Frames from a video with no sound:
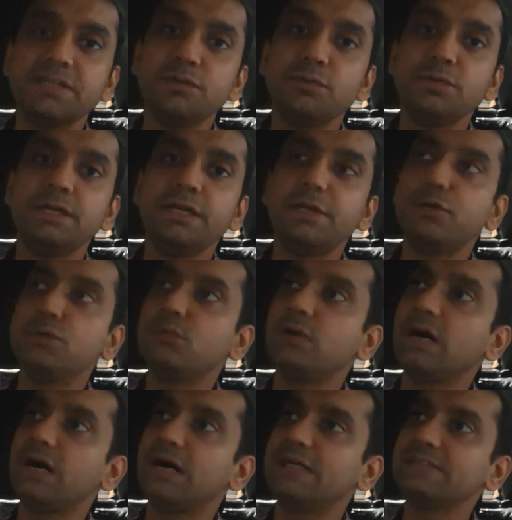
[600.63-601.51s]
you need
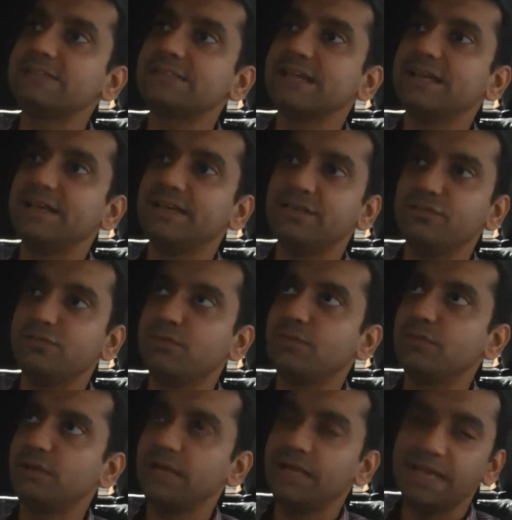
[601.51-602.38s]
to ask, if
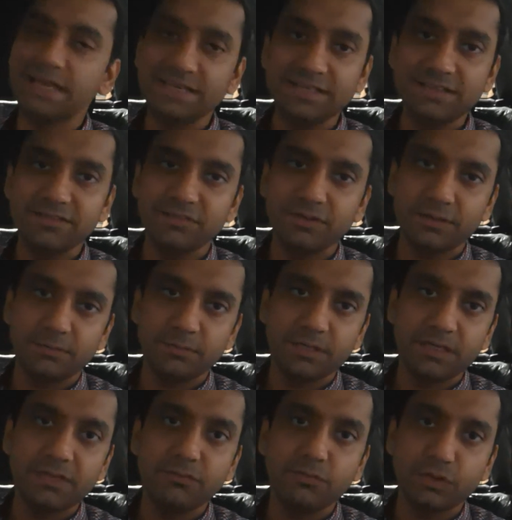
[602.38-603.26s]

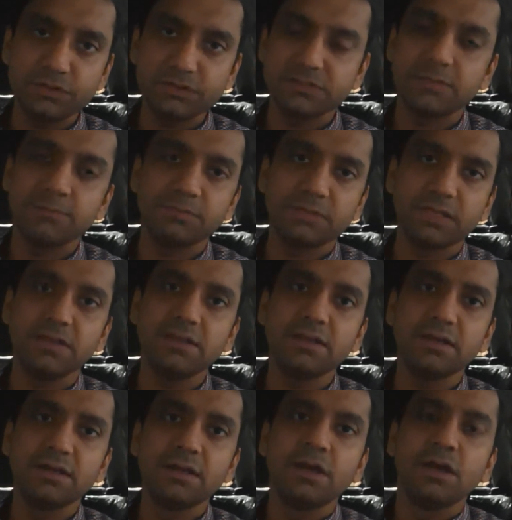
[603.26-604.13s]
anybody wants something,
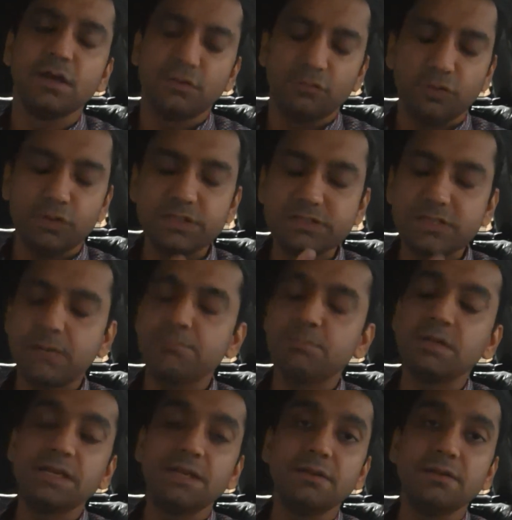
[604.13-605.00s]
for
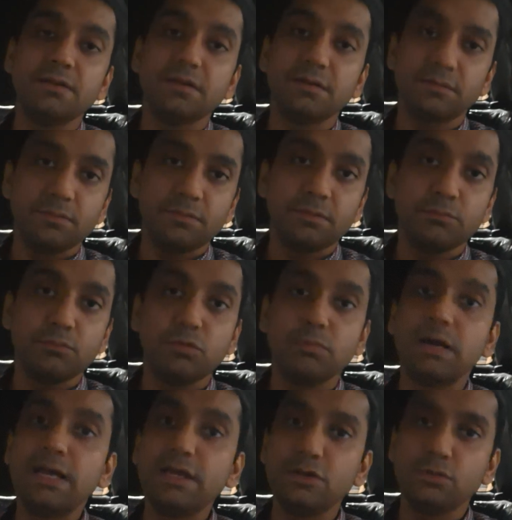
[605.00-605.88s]
example in
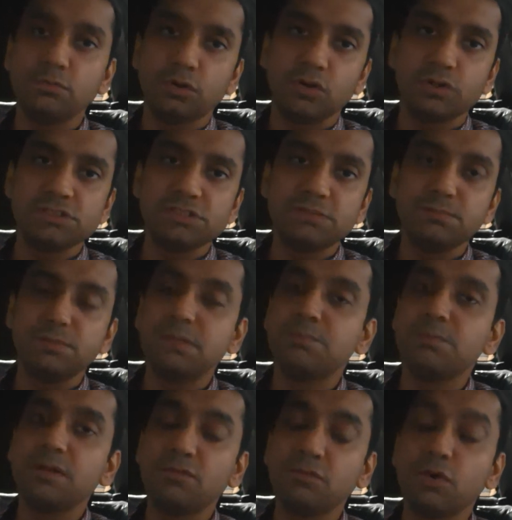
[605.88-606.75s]
mobile numerology
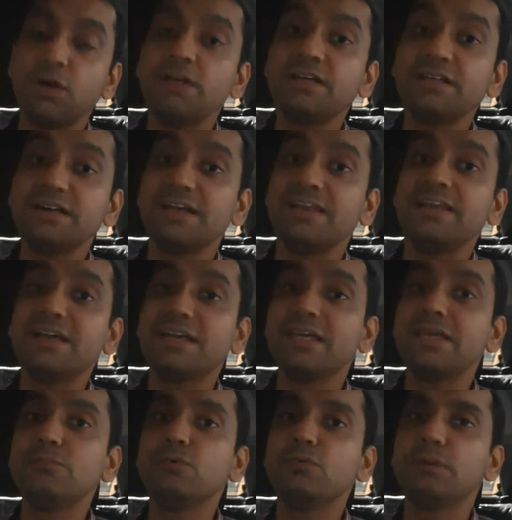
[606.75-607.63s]
people want
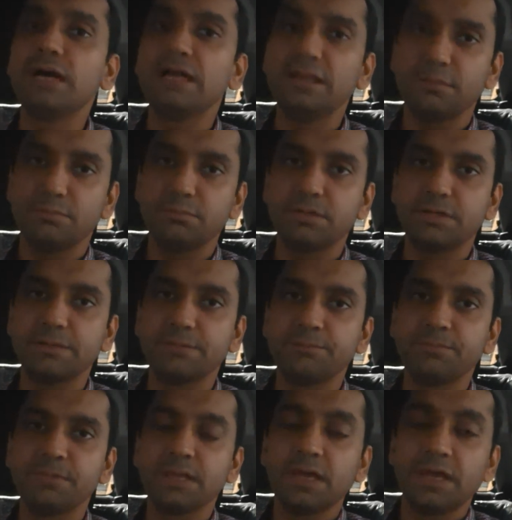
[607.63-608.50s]
lucky mobile number.
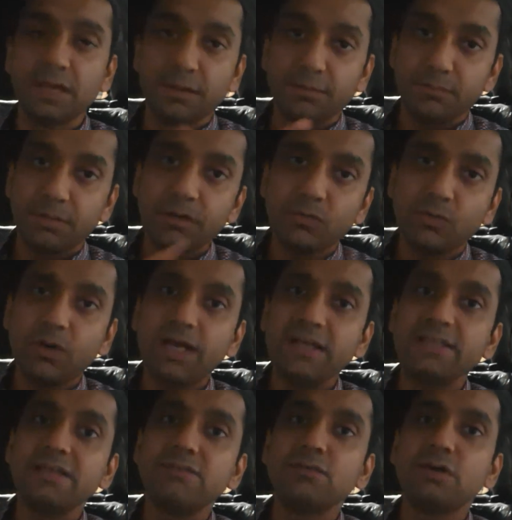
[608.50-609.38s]
But
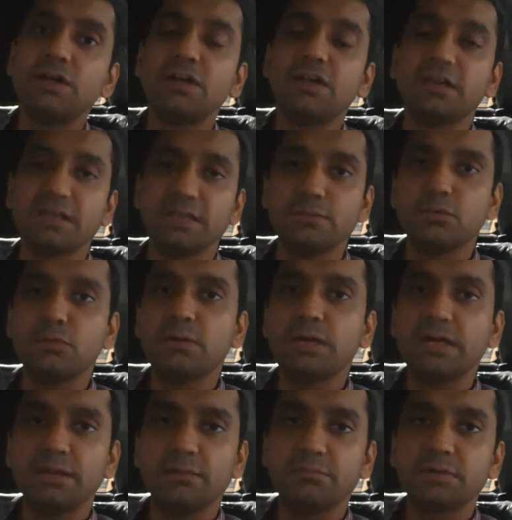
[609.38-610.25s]
why they want lucky
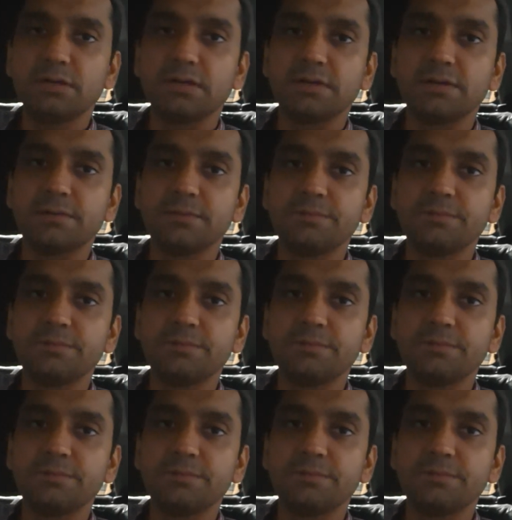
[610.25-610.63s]
mobile number?